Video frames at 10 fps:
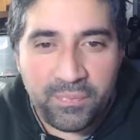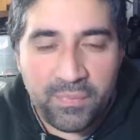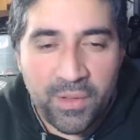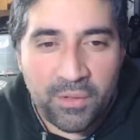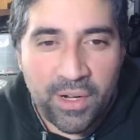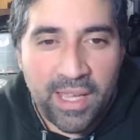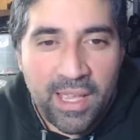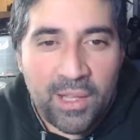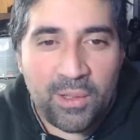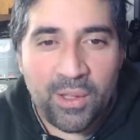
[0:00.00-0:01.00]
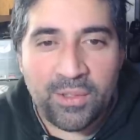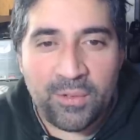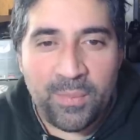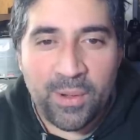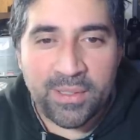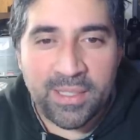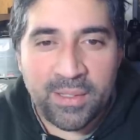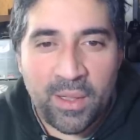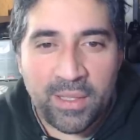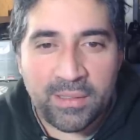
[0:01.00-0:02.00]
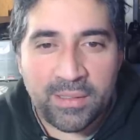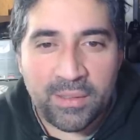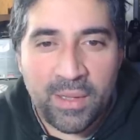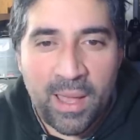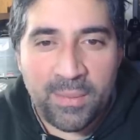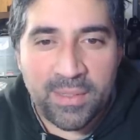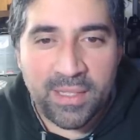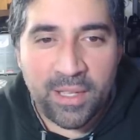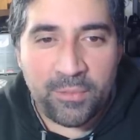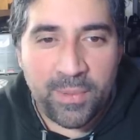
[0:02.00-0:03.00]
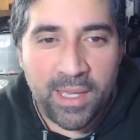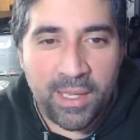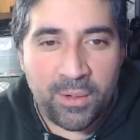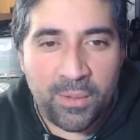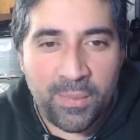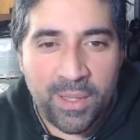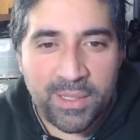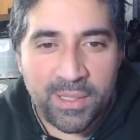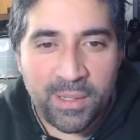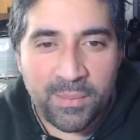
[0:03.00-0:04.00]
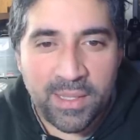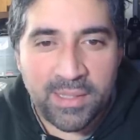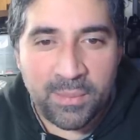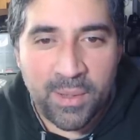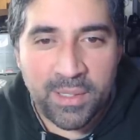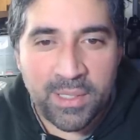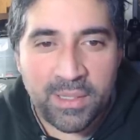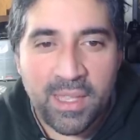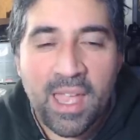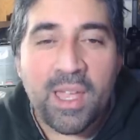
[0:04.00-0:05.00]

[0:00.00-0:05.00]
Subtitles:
Right, lots of boxes going to Amazon FBA or merchant. I'm guessing merchant.